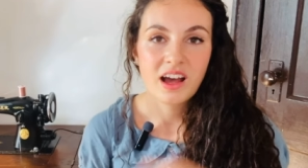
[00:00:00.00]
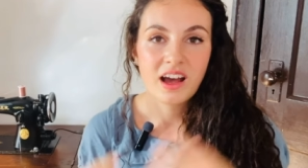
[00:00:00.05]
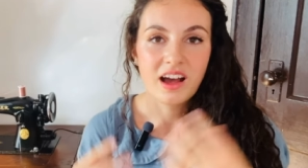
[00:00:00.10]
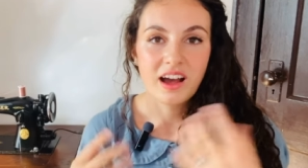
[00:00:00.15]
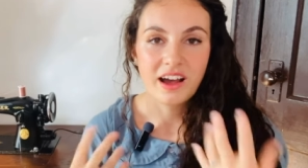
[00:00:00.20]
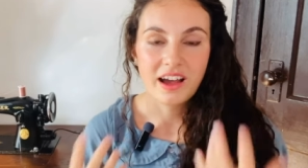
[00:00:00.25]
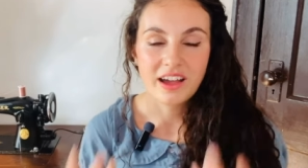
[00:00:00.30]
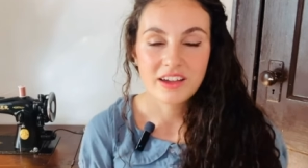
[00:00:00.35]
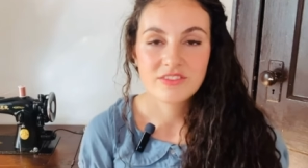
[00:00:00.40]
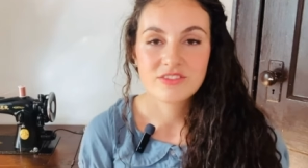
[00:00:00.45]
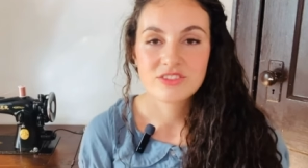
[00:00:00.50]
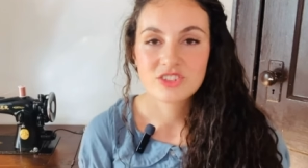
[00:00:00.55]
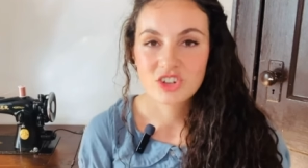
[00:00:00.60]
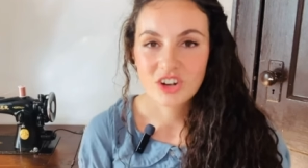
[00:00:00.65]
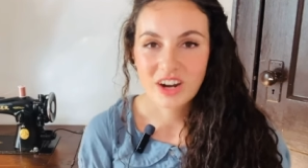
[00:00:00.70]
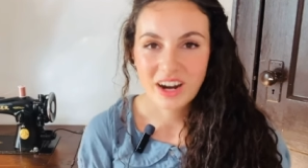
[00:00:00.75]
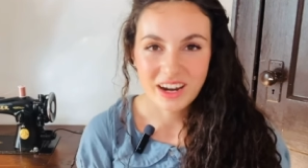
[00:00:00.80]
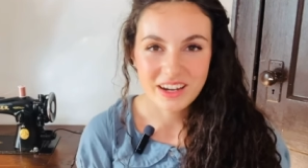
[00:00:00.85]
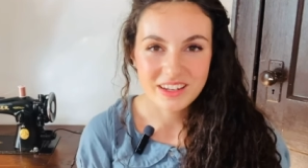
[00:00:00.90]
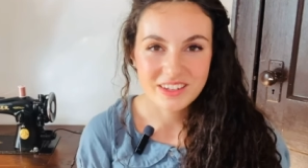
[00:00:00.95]
I've
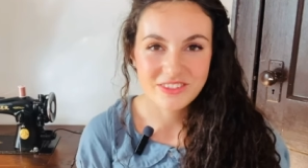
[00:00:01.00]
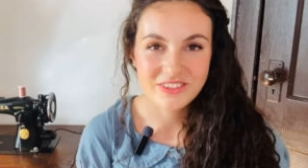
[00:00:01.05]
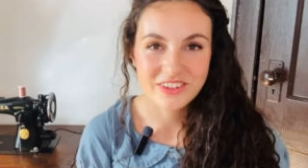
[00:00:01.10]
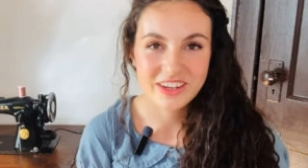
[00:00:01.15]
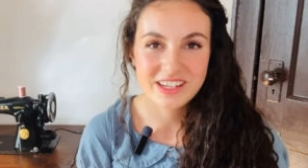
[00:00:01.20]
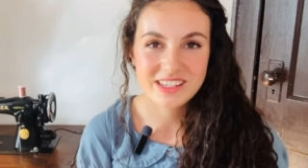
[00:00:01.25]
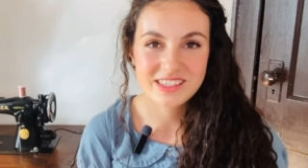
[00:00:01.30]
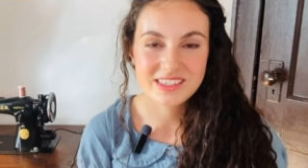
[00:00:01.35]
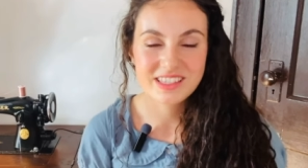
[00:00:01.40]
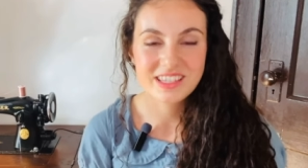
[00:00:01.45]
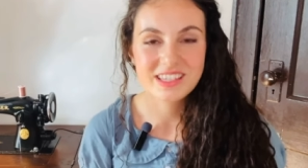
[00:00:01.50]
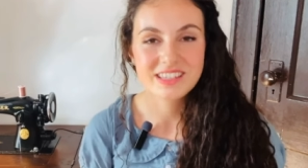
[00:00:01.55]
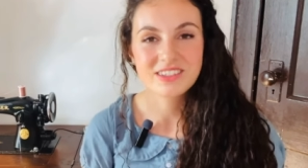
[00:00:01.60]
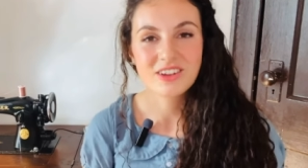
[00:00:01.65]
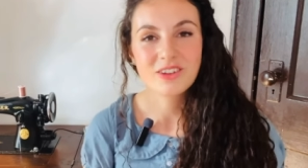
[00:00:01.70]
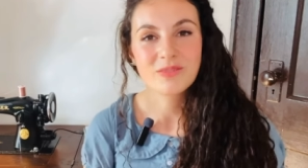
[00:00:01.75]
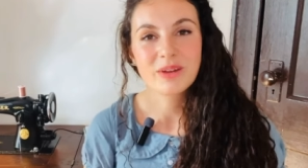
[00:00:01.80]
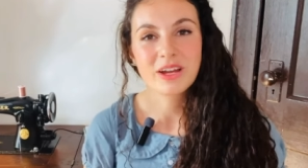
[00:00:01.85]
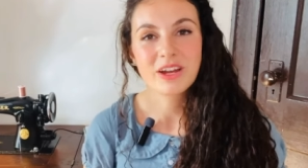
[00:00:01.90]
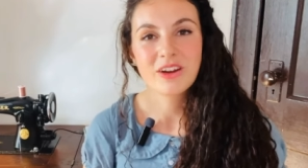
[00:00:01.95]
tried to fix things
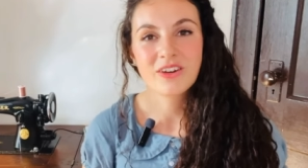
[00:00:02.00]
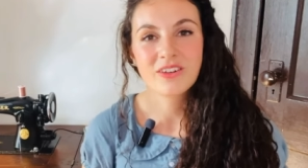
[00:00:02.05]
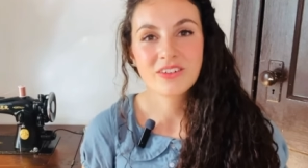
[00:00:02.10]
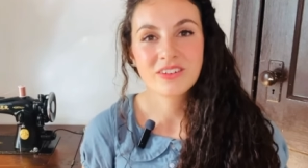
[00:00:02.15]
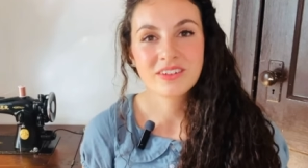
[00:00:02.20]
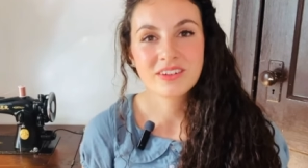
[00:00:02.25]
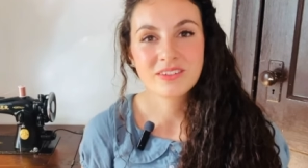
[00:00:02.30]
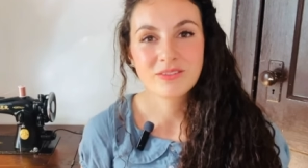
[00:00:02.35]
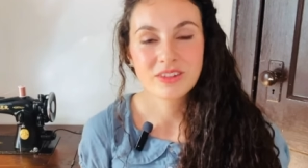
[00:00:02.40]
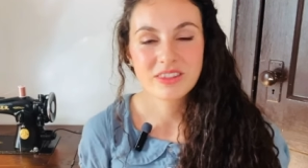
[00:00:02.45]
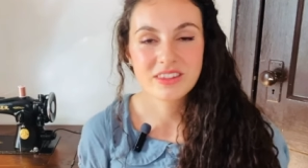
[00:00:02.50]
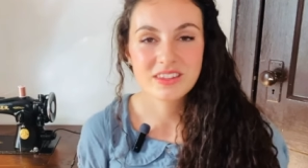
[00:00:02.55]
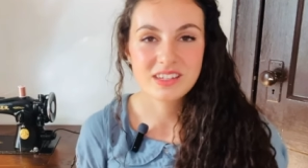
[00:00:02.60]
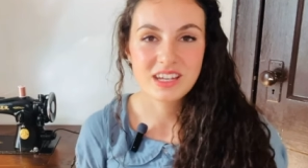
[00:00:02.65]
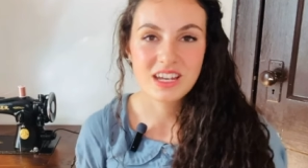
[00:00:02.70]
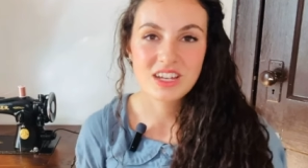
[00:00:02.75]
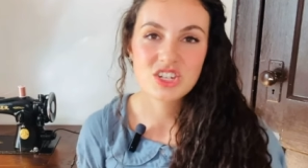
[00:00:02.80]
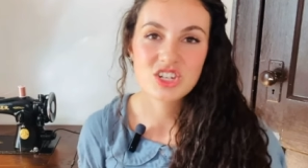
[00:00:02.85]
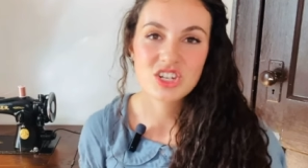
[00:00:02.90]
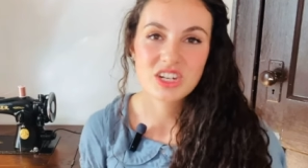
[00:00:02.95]
on my own with the
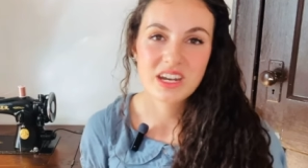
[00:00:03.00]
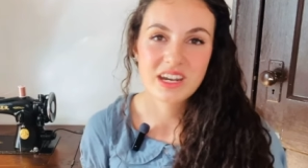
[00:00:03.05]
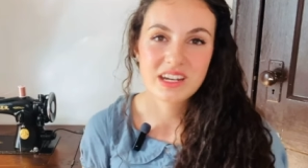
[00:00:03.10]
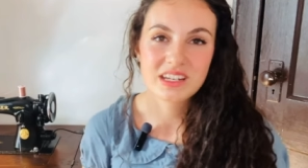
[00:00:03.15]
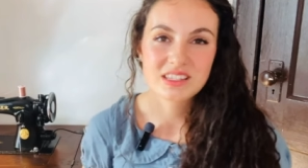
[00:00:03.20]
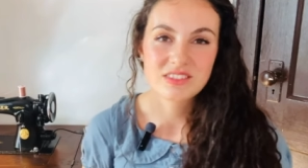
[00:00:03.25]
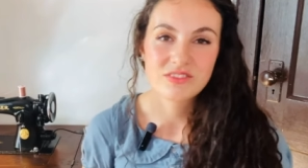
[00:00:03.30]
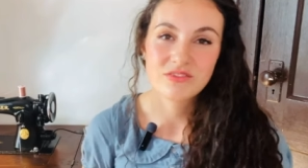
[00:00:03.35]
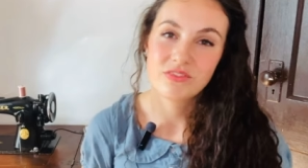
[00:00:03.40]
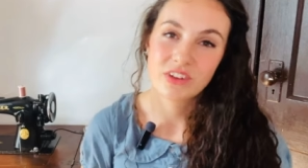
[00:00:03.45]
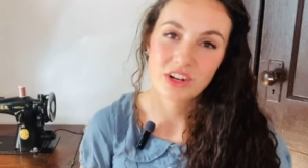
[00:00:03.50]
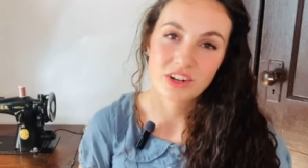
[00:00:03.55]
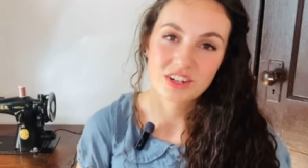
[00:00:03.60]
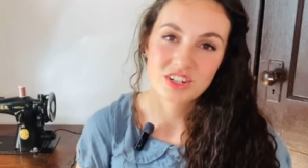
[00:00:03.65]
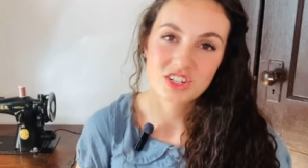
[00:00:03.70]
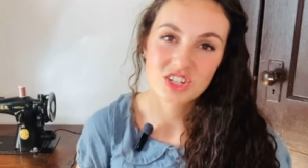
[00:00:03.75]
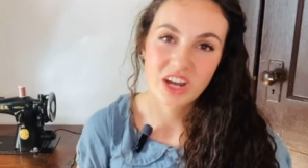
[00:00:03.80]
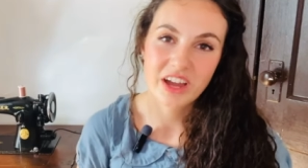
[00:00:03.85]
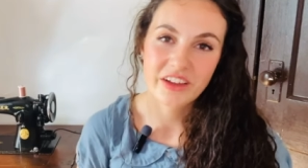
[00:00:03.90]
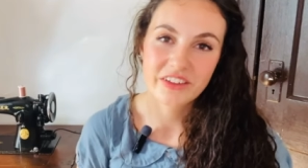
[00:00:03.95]
tension, and it's very
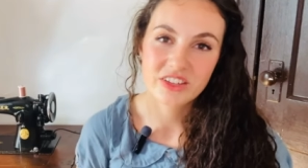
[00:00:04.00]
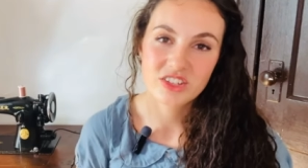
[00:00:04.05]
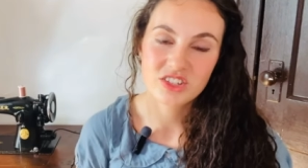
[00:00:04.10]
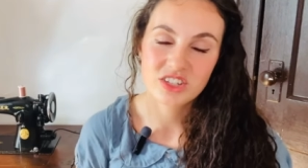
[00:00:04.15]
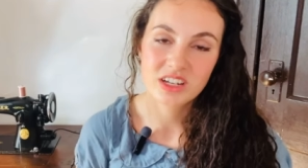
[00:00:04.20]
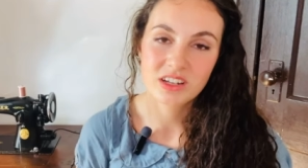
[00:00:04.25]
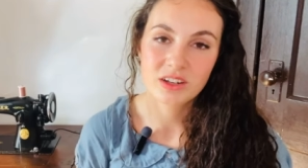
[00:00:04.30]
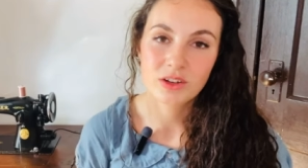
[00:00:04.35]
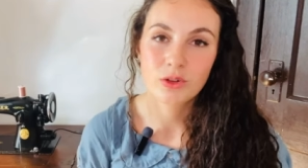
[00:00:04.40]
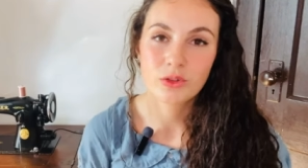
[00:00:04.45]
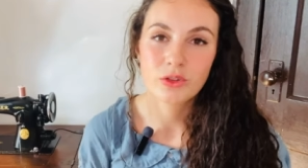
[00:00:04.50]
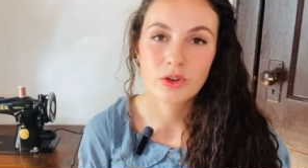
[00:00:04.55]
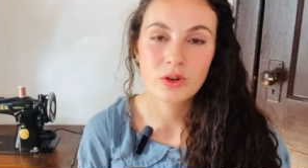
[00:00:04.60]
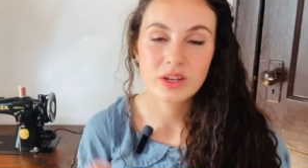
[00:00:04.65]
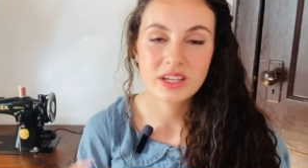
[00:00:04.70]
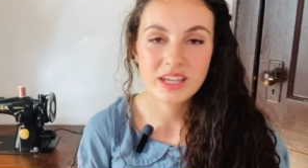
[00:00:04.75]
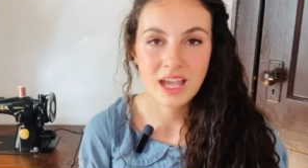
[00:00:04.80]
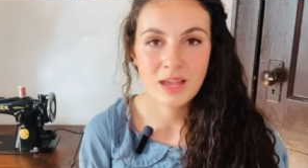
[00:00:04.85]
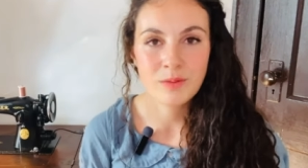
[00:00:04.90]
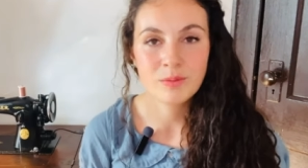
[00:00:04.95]
challenging, although it
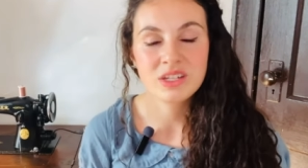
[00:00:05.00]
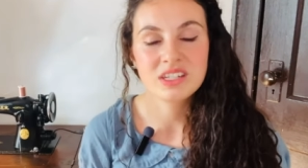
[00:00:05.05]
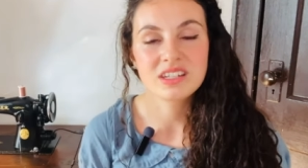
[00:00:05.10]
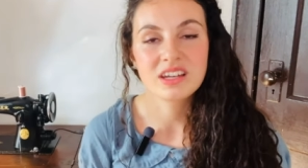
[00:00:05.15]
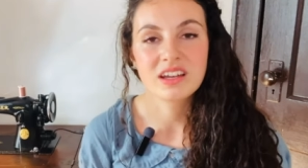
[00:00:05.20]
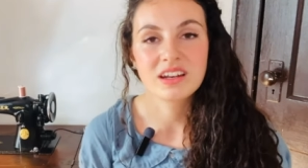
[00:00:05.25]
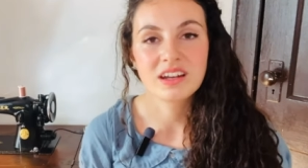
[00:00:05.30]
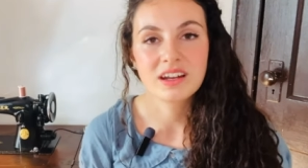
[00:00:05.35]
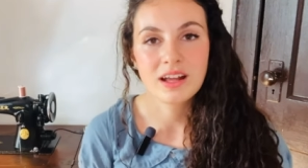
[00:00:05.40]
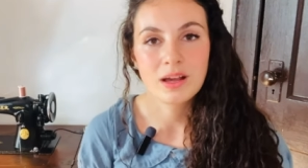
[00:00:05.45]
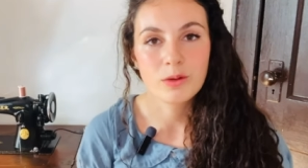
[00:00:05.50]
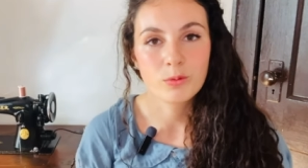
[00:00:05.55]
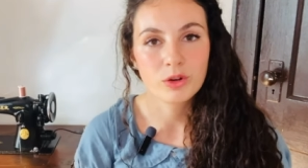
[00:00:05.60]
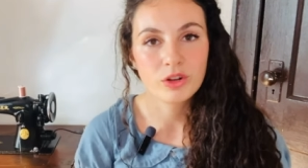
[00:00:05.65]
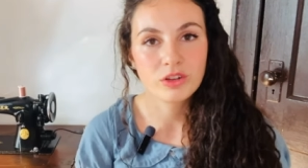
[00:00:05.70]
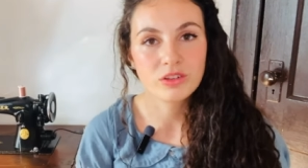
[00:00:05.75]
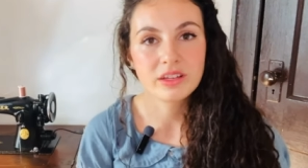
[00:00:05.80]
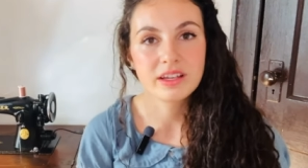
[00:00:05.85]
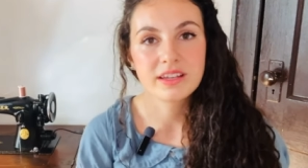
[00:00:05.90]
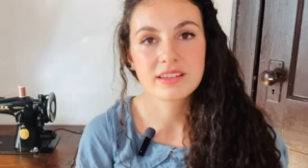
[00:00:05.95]
can be done, and I
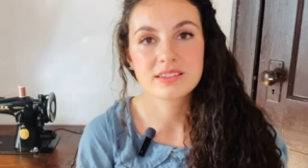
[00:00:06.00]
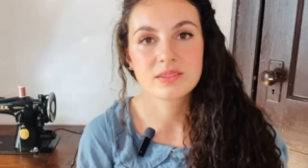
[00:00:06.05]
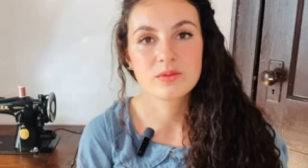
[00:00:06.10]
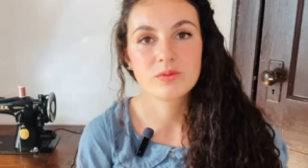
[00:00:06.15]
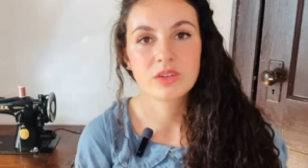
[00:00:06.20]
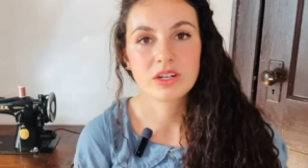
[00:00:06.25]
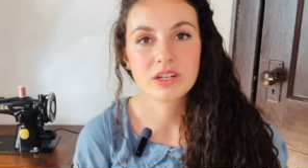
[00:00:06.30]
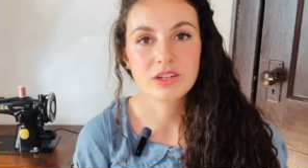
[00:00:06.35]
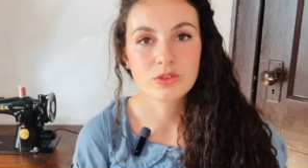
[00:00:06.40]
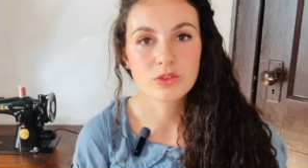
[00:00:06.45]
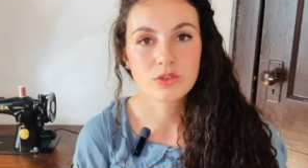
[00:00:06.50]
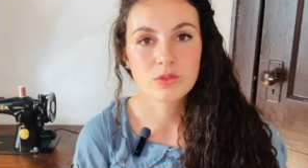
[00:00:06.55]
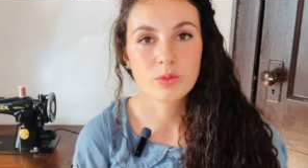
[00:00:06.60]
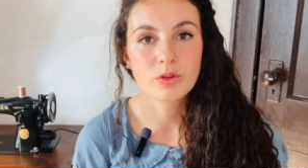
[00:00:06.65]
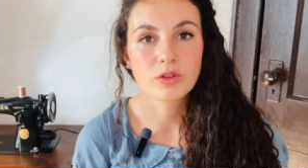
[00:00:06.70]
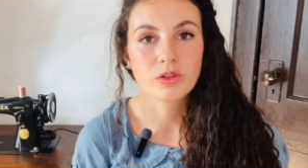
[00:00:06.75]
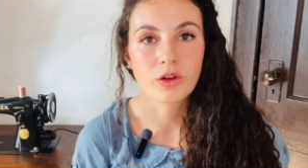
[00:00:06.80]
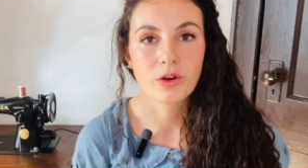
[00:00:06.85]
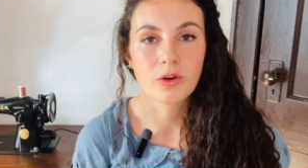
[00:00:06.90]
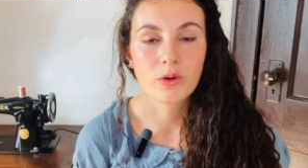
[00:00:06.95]
will link some videos
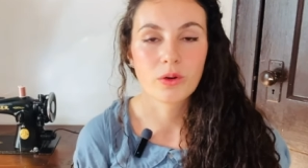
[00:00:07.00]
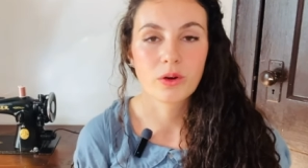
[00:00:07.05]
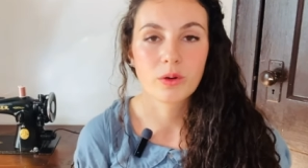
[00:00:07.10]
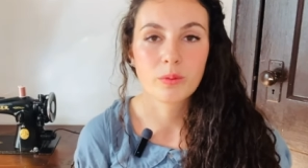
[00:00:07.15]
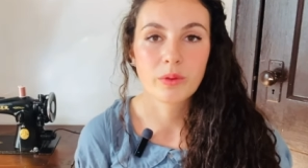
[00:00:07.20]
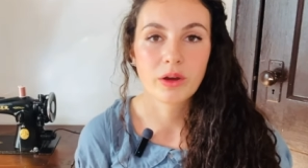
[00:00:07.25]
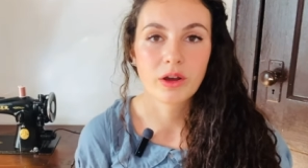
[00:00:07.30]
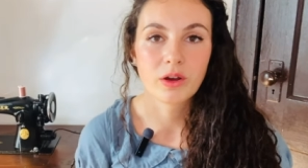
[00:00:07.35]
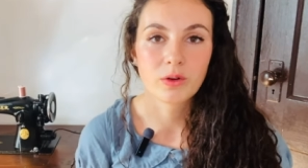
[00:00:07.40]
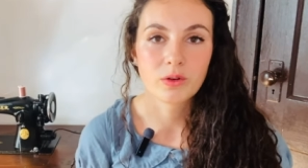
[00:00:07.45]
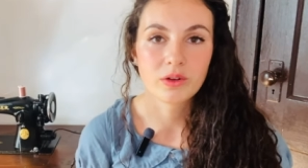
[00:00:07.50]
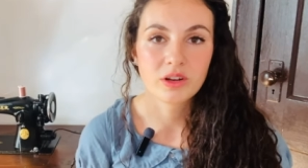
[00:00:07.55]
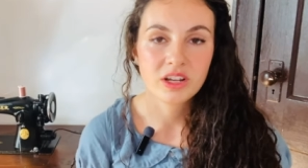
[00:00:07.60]
below about